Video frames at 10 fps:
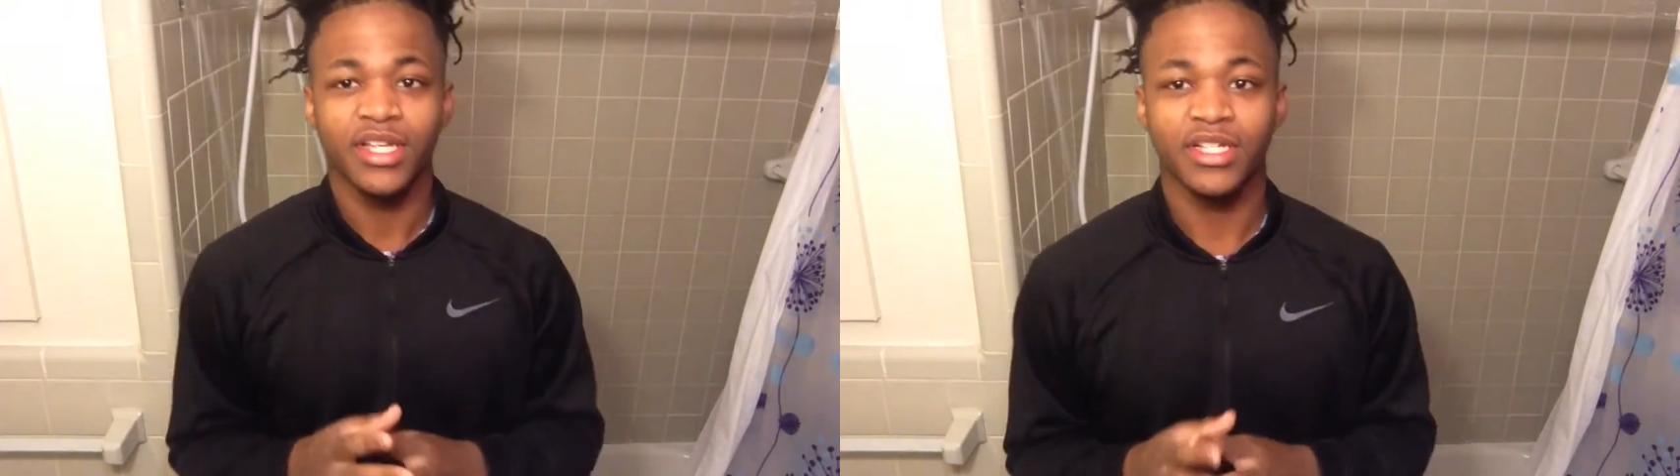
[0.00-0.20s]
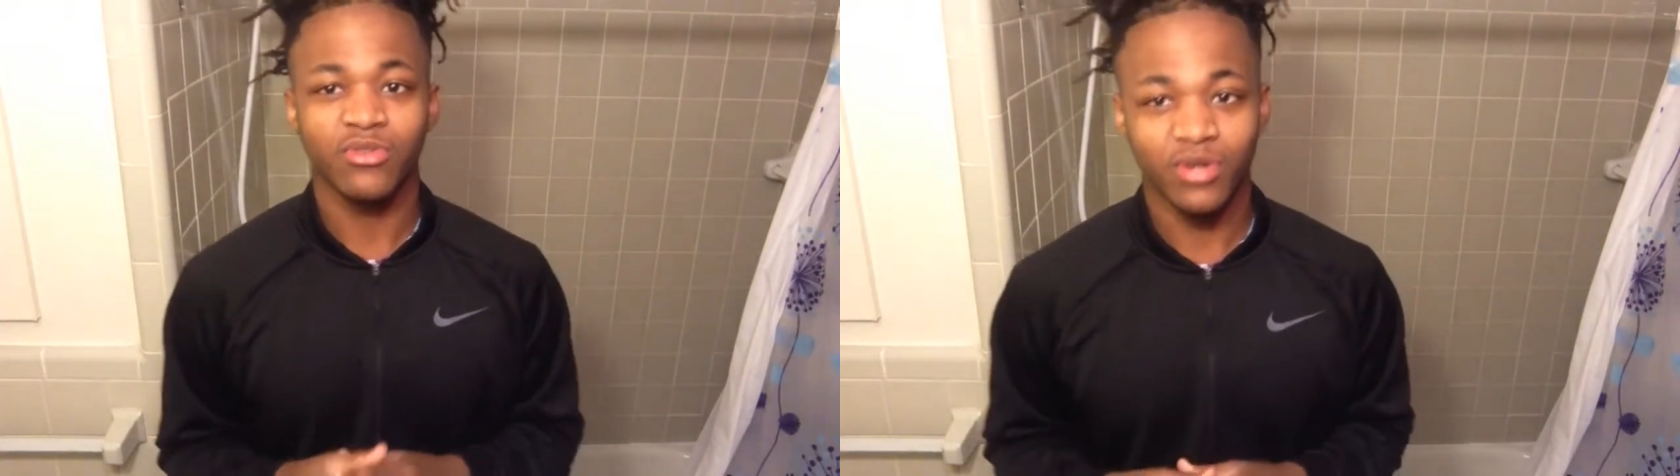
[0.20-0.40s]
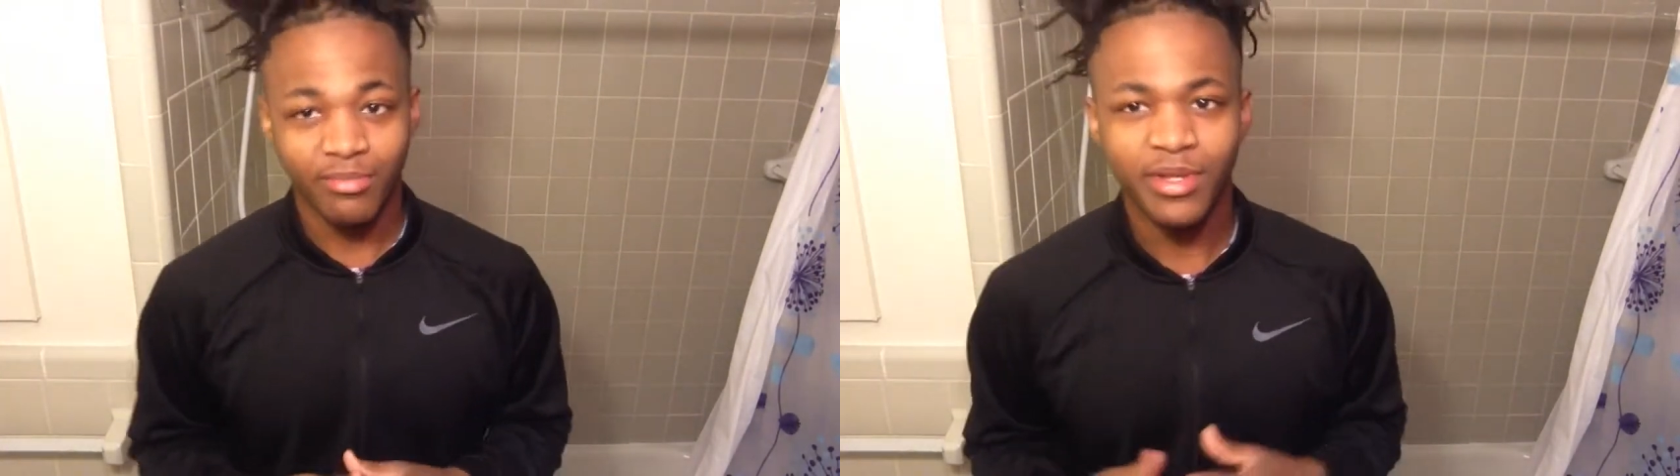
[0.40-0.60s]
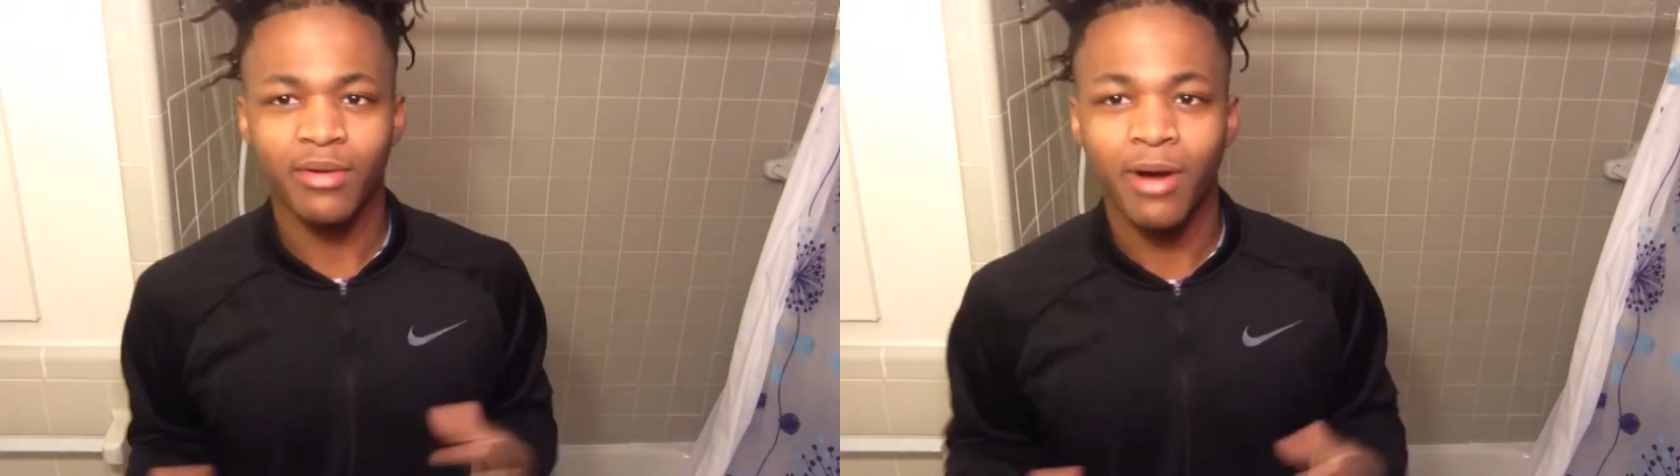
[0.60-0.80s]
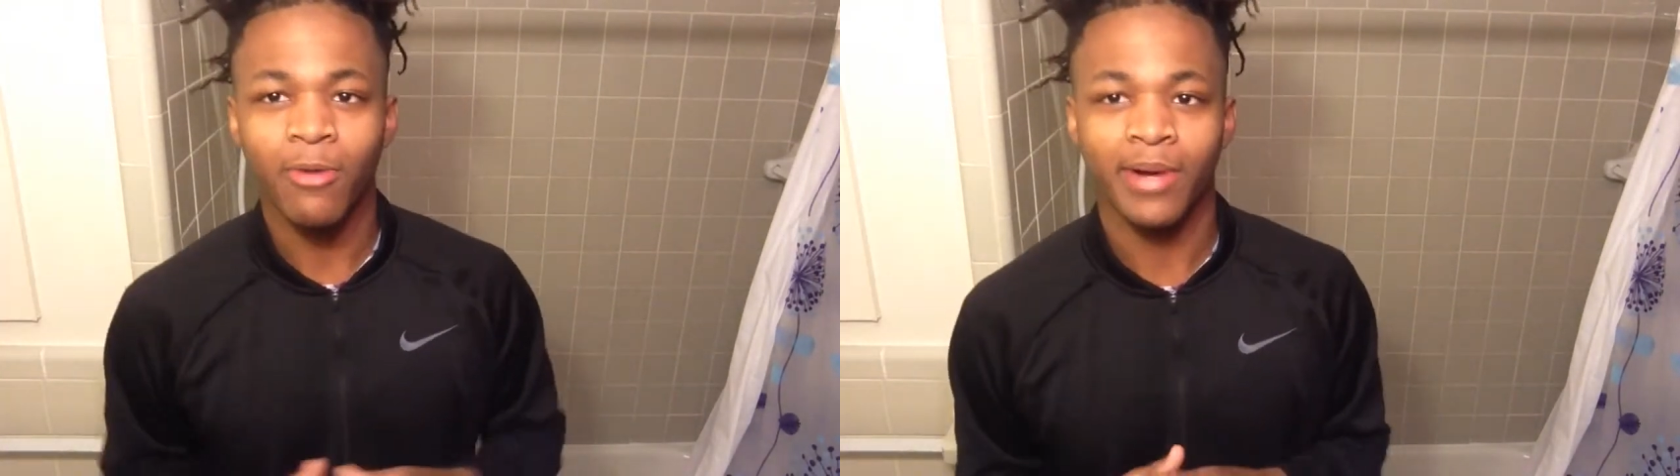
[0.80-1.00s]
is going to be
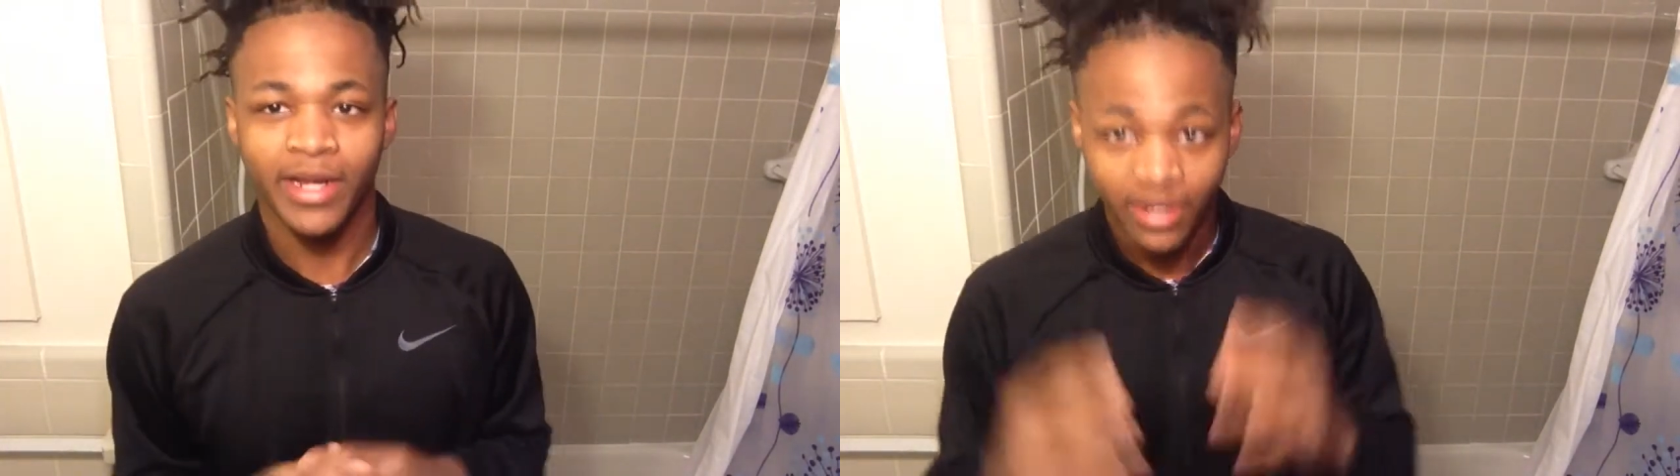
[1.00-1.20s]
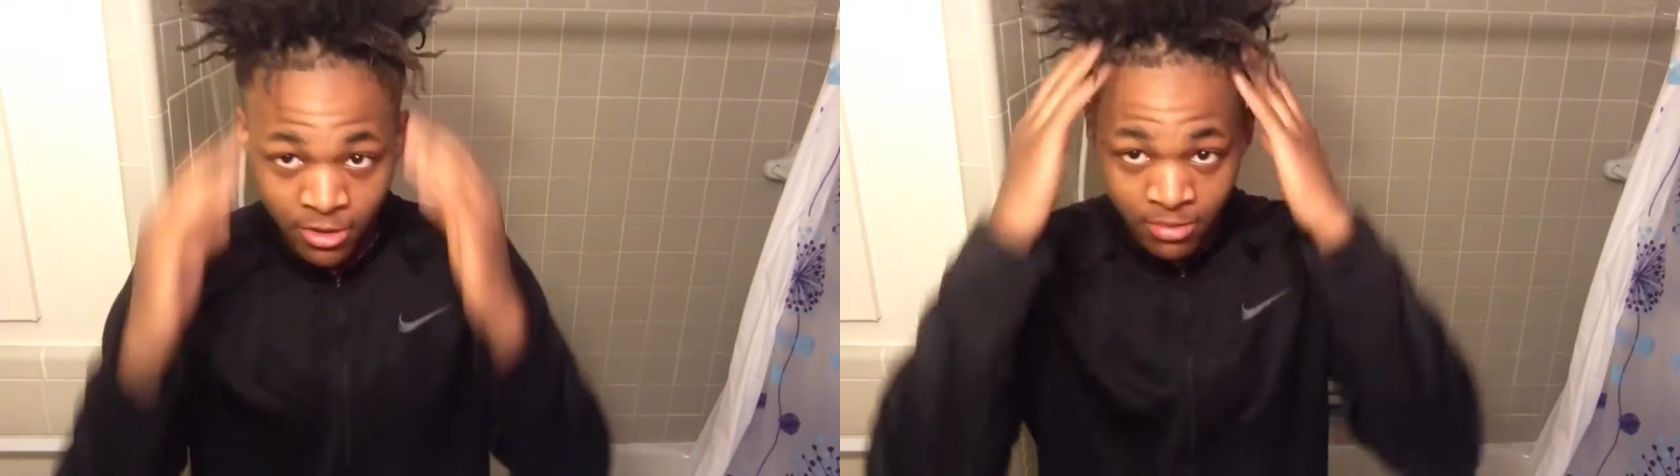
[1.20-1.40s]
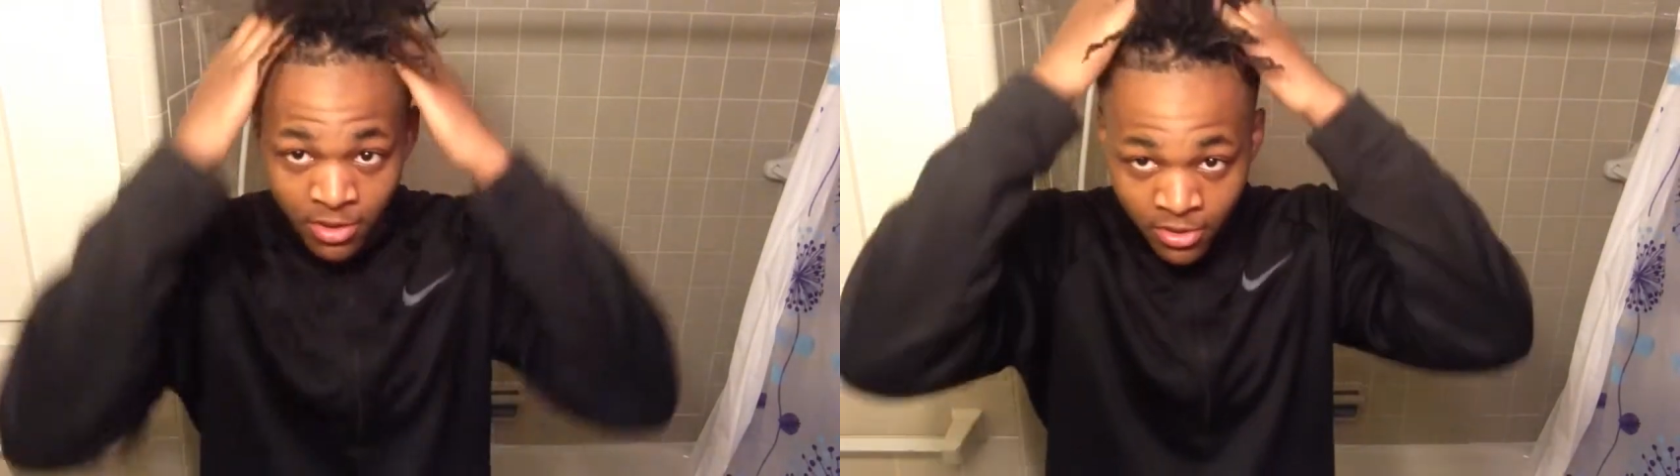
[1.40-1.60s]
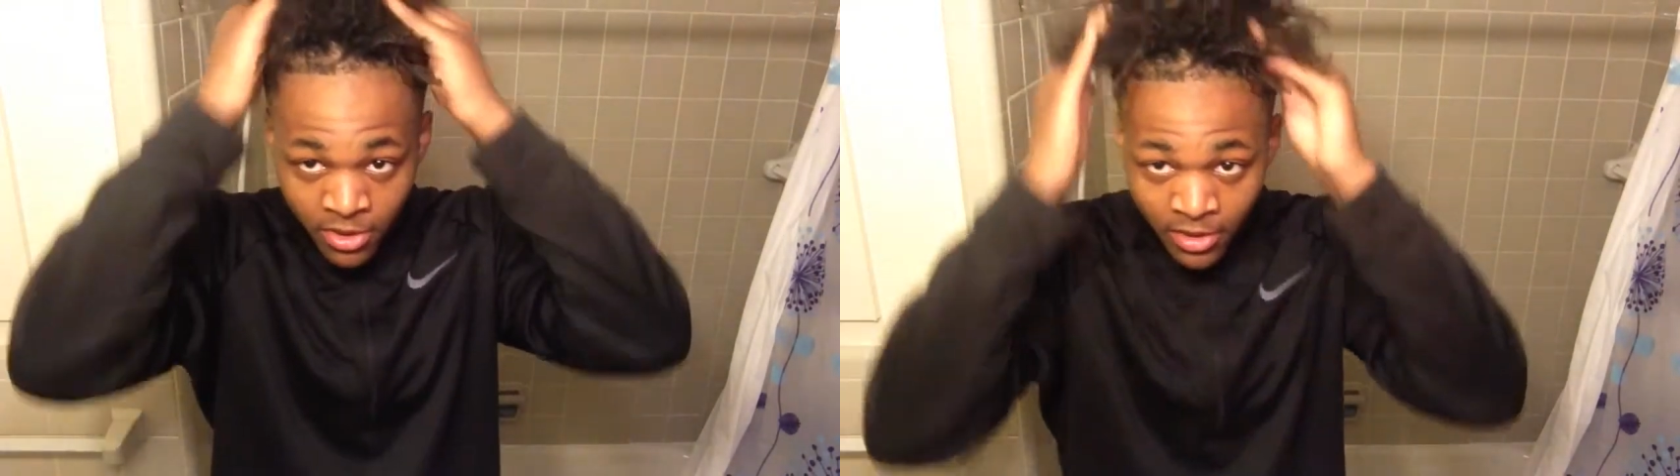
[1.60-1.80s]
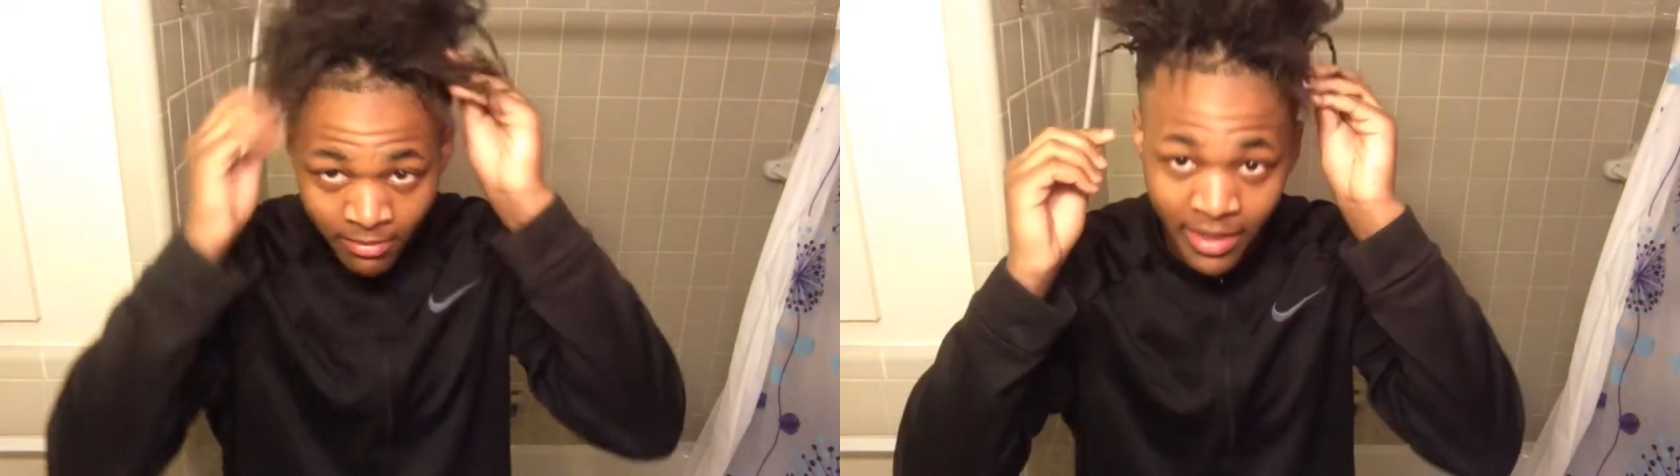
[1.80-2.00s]
about my hair, bro.
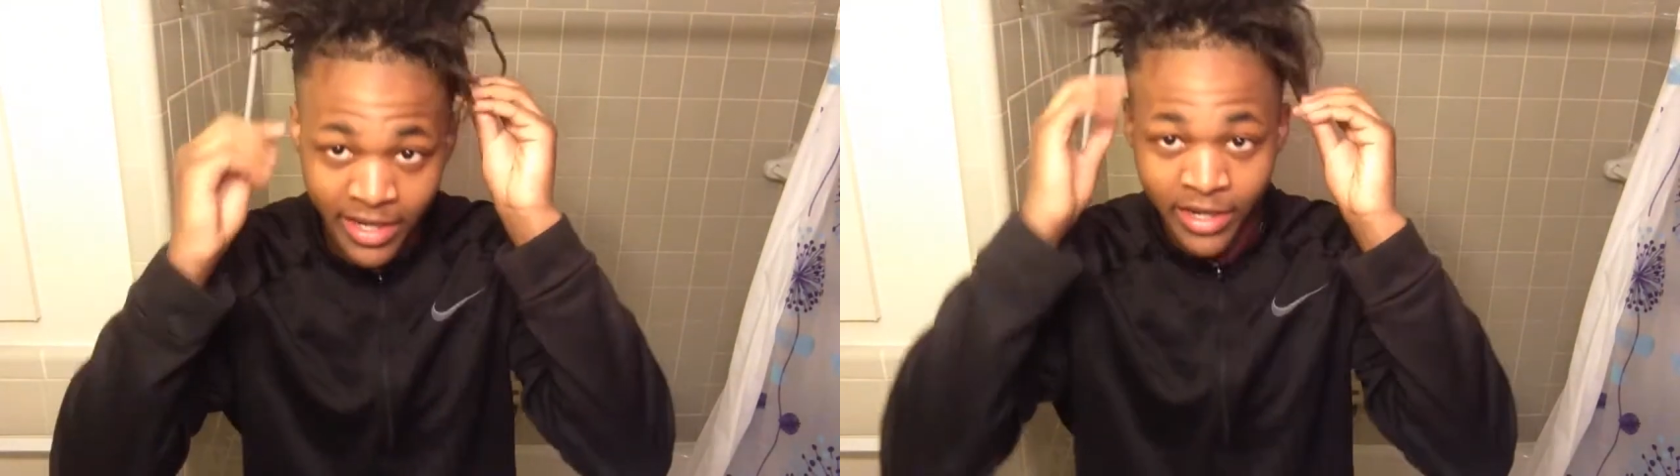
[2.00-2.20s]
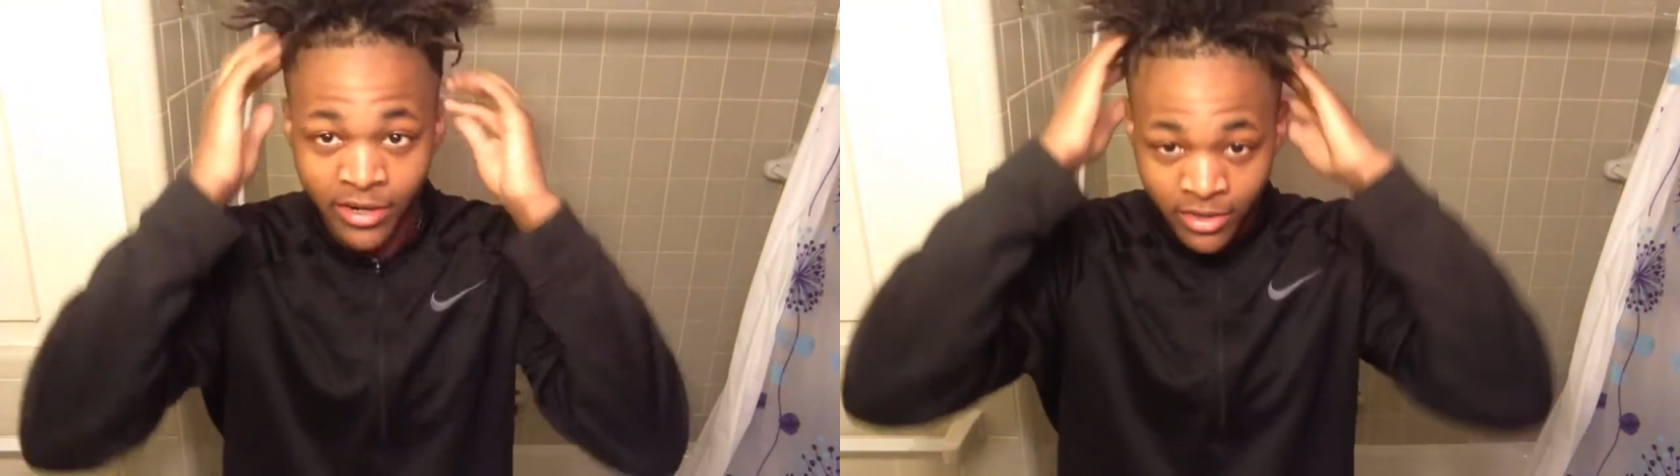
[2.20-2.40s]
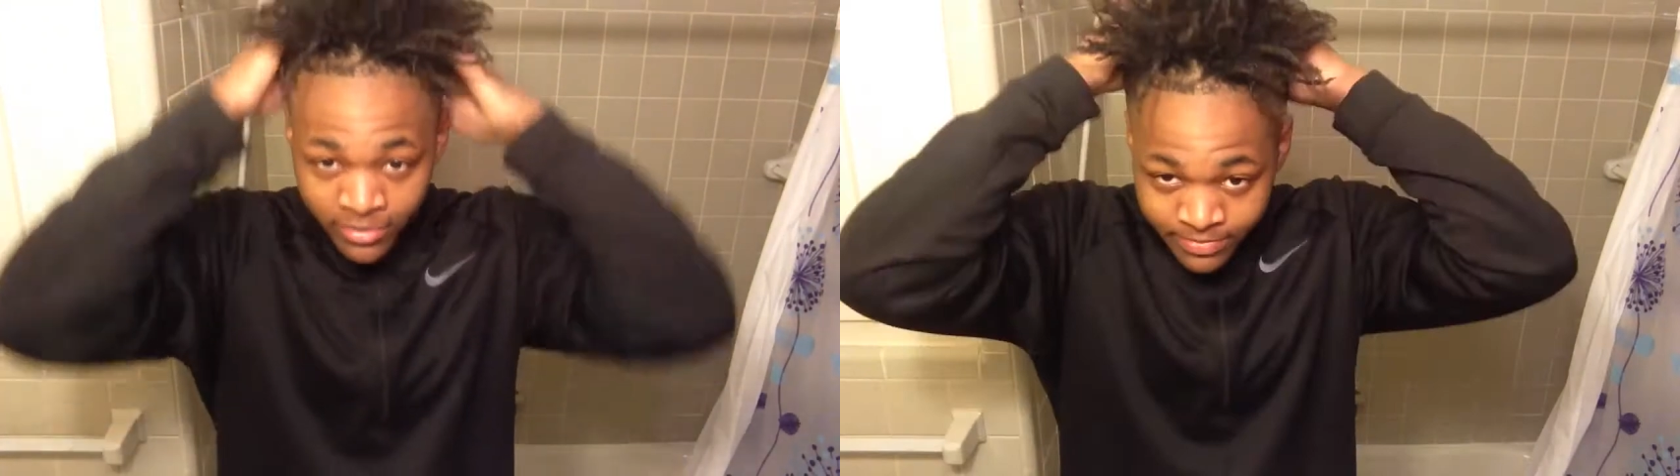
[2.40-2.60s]
My hair.